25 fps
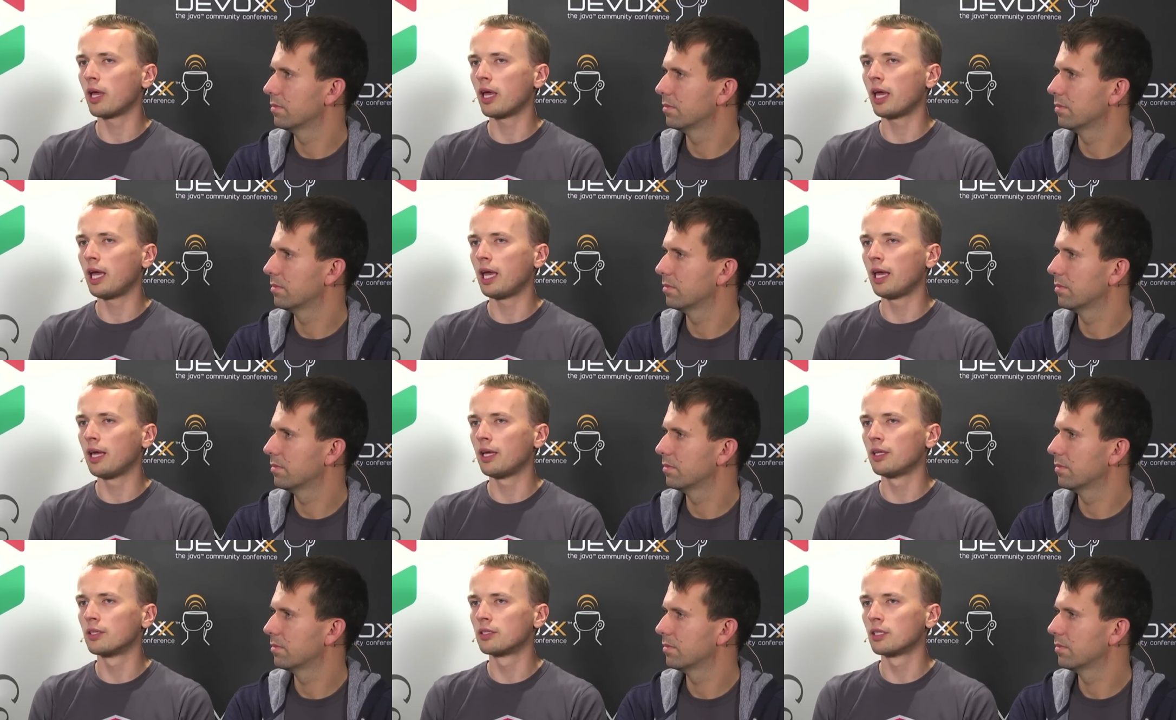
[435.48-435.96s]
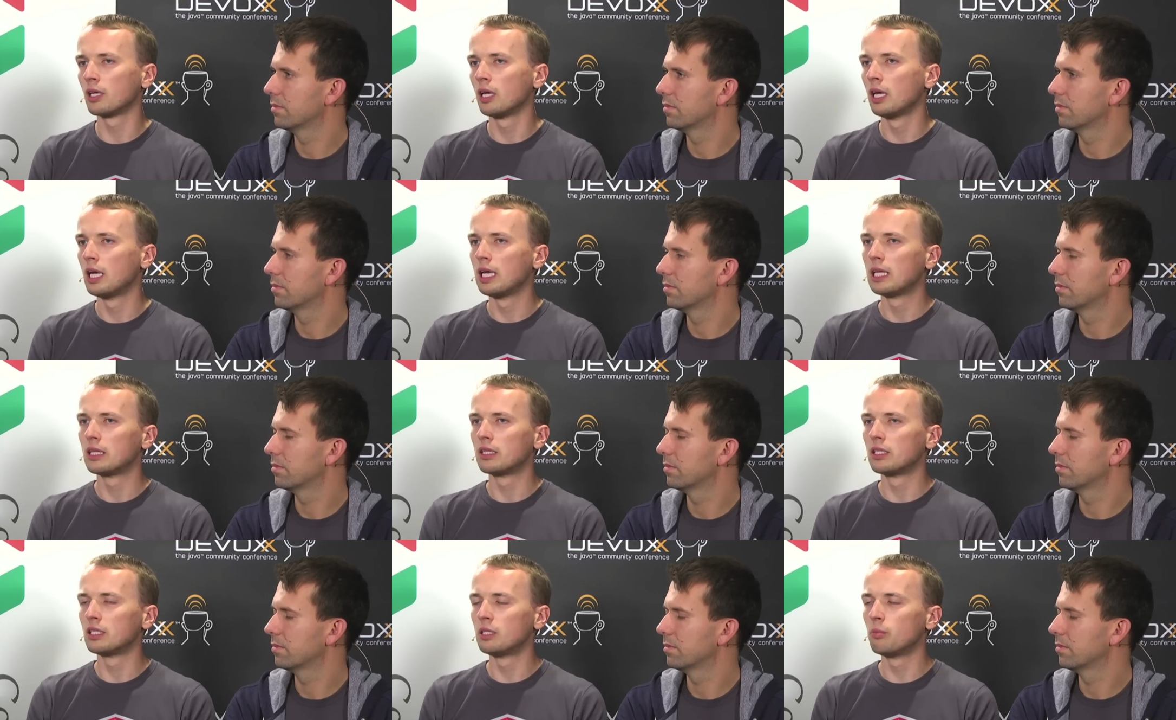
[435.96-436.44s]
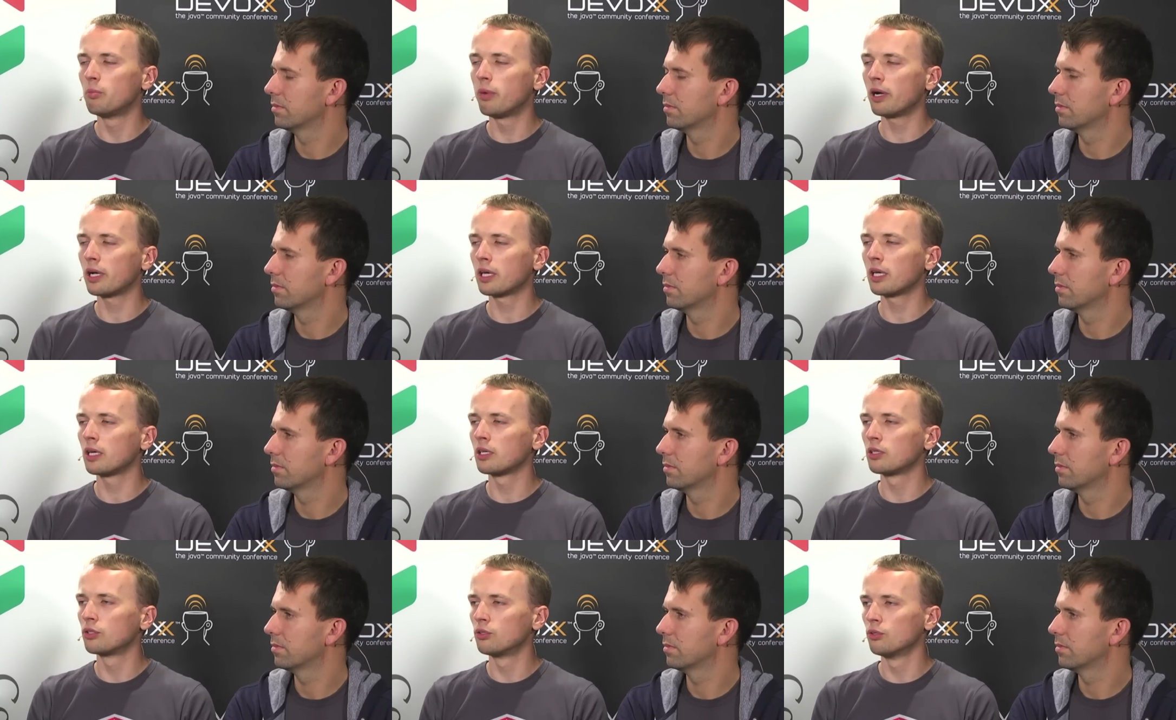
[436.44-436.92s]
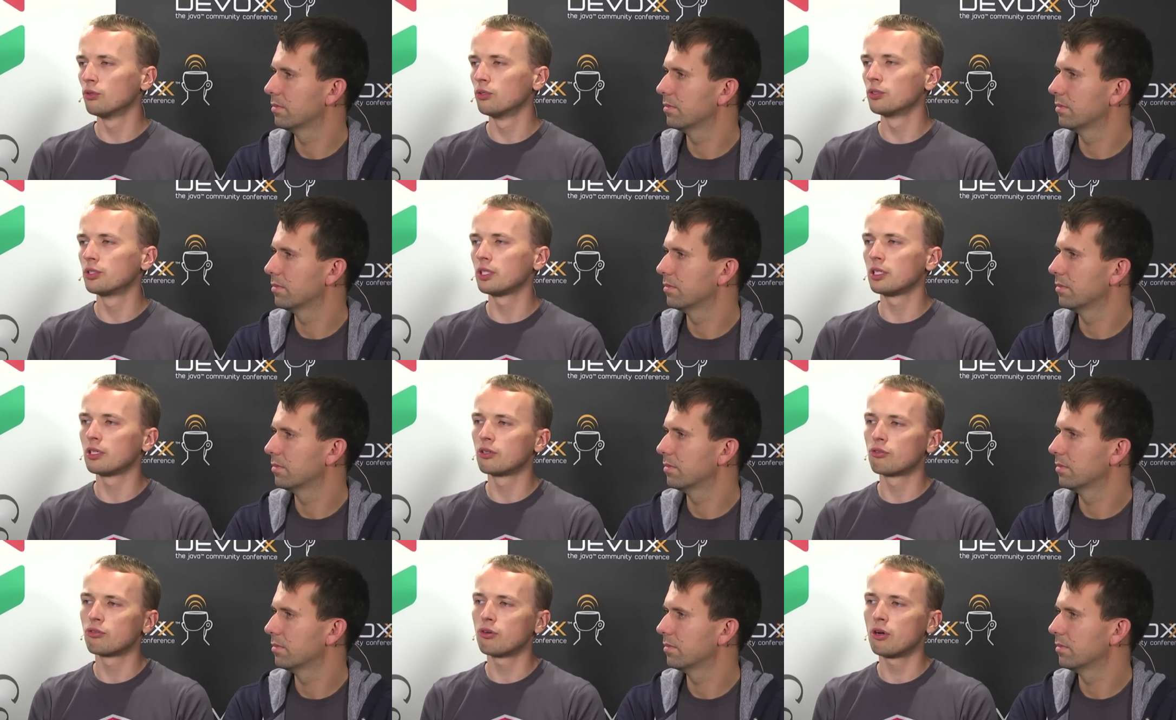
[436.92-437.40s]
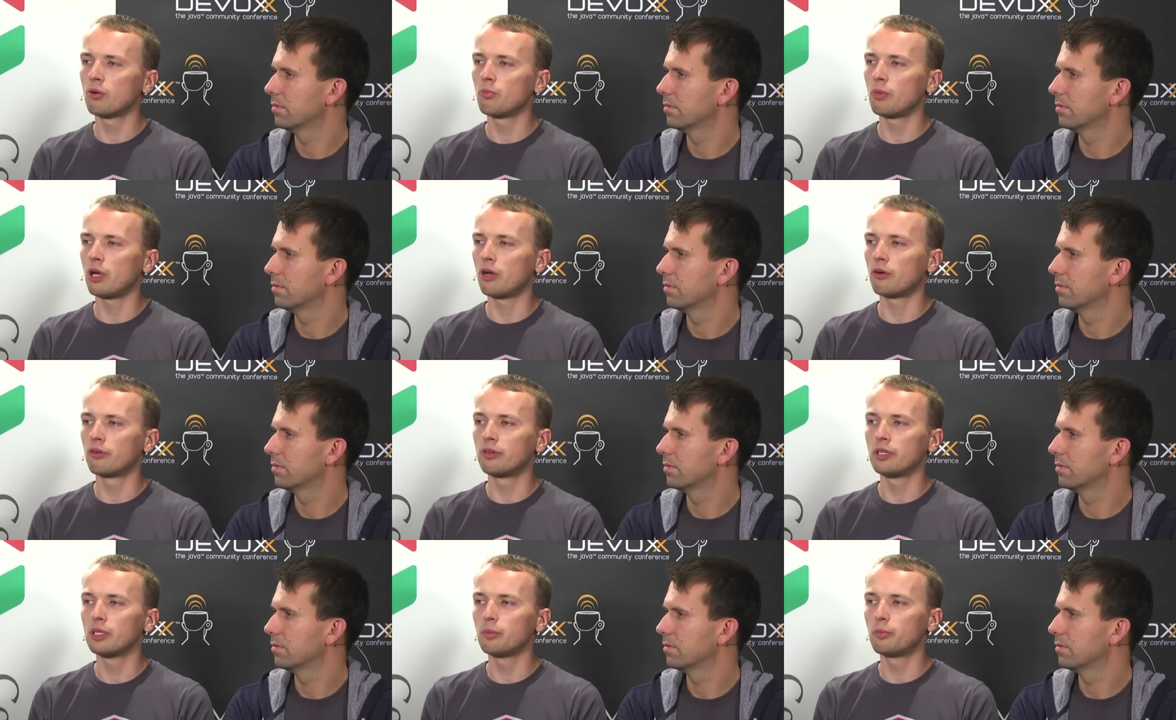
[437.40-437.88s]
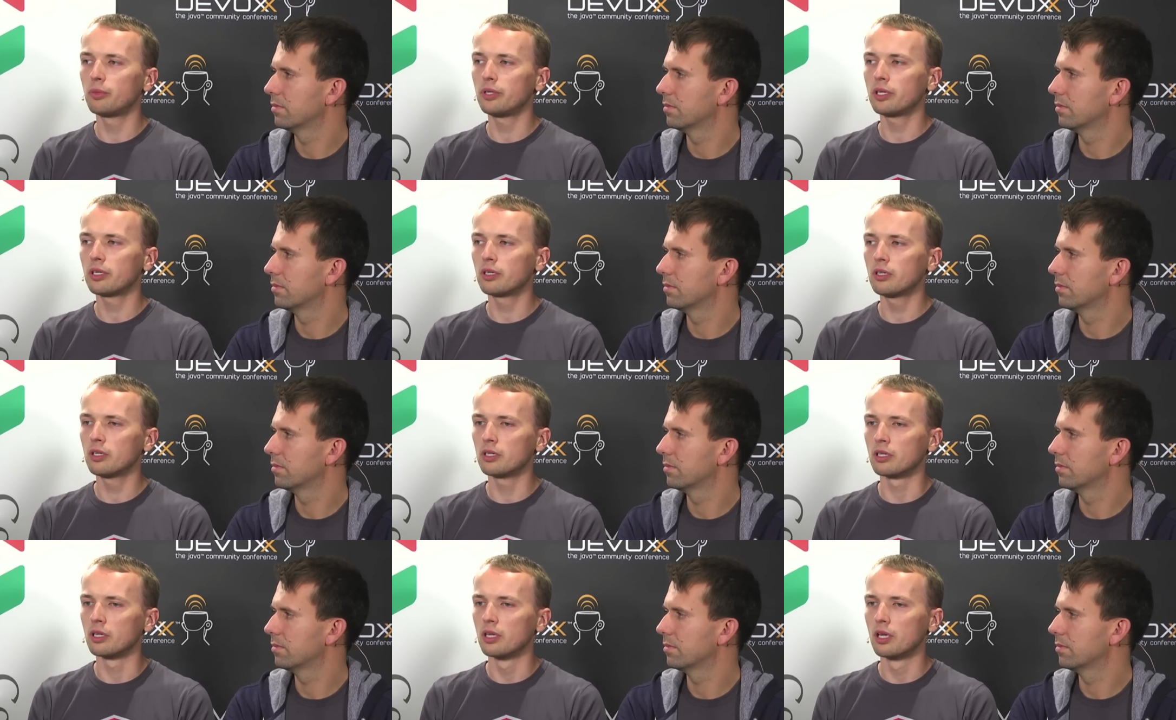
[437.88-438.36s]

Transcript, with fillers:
Speaker 1: And the debugging tools in Chrome are already pretty good.